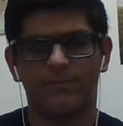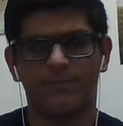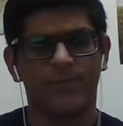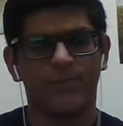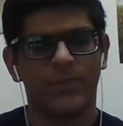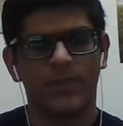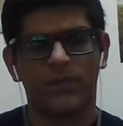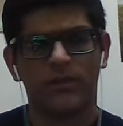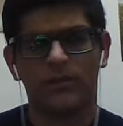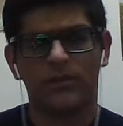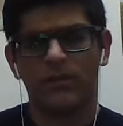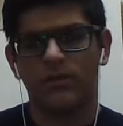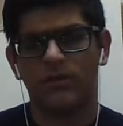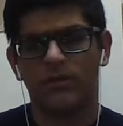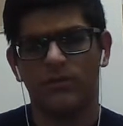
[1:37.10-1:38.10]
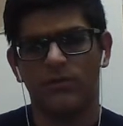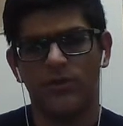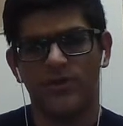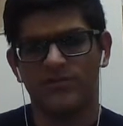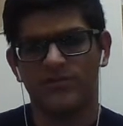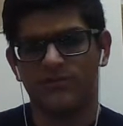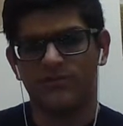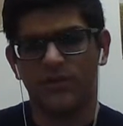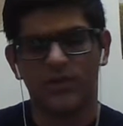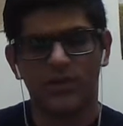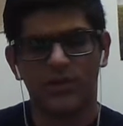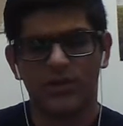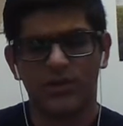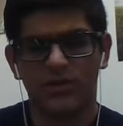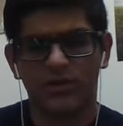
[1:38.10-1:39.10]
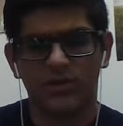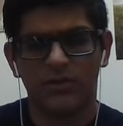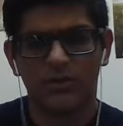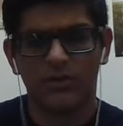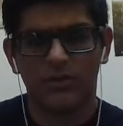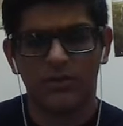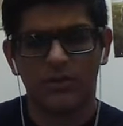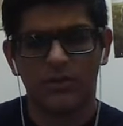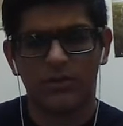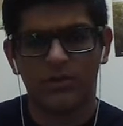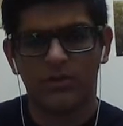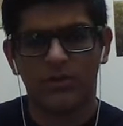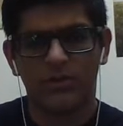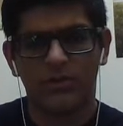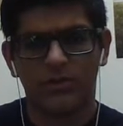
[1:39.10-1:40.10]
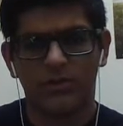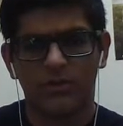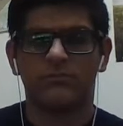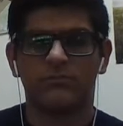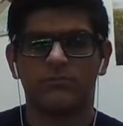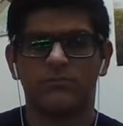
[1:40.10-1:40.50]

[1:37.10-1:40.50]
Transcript: Look, it's good to see you at any time, all right?